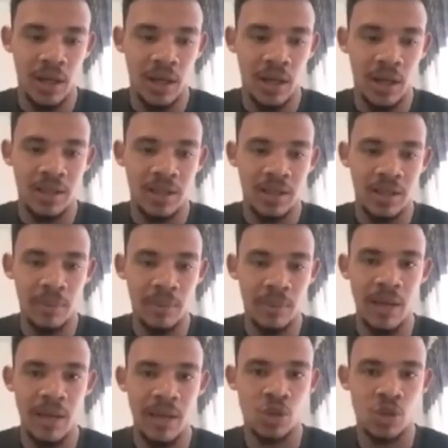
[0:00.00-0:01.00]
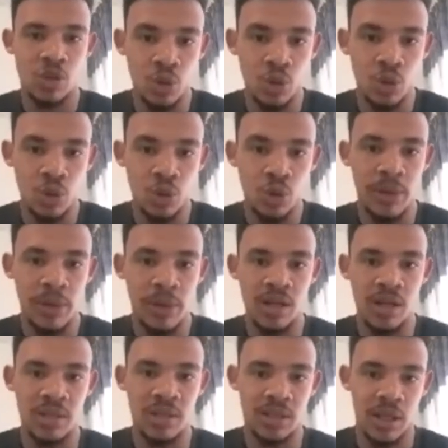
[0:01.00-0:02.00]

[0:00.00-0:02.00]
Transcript: sometimes it's good to make a mistake.